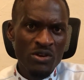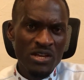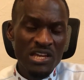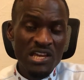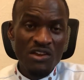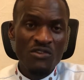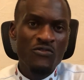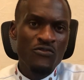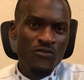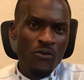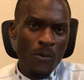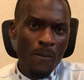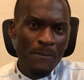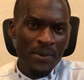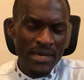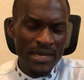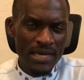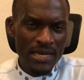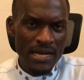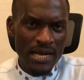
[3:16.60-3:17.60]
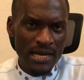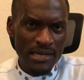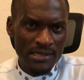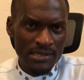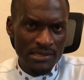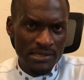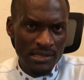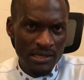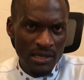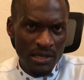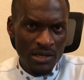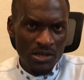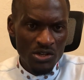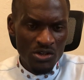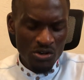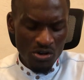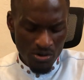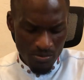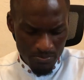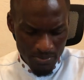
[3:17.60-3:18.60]
give for beginners.
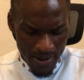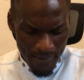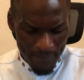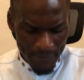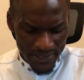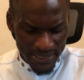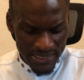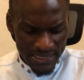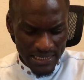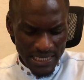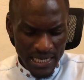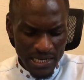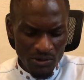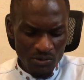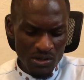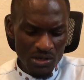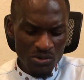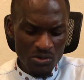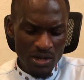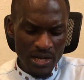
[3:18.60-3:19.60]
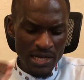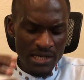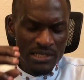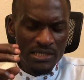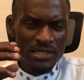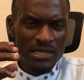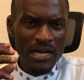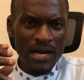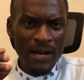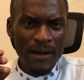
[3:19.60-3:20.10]
Basically we look at